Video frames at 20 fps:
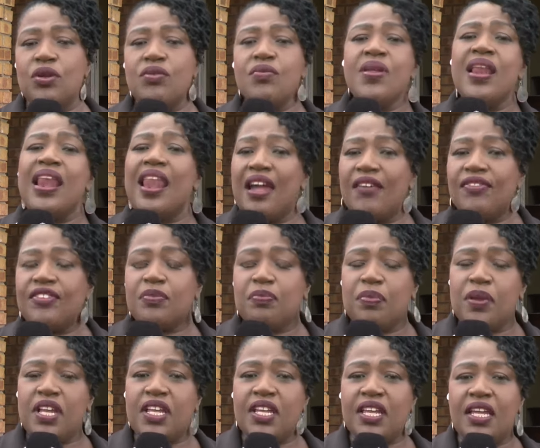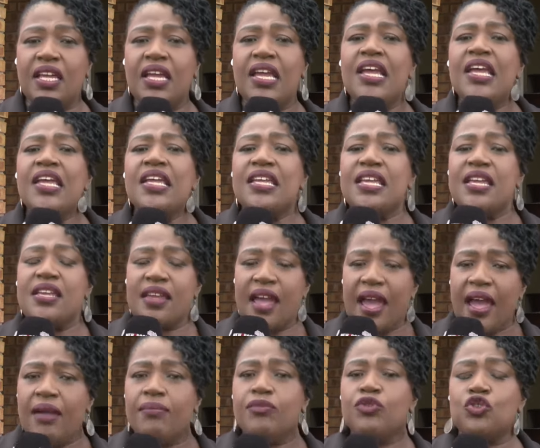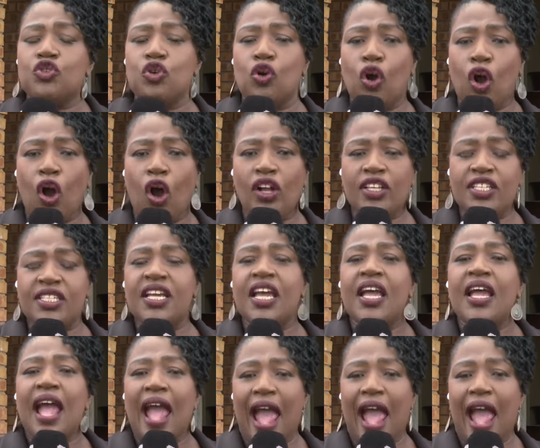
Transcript: When we left Bityi, he came to court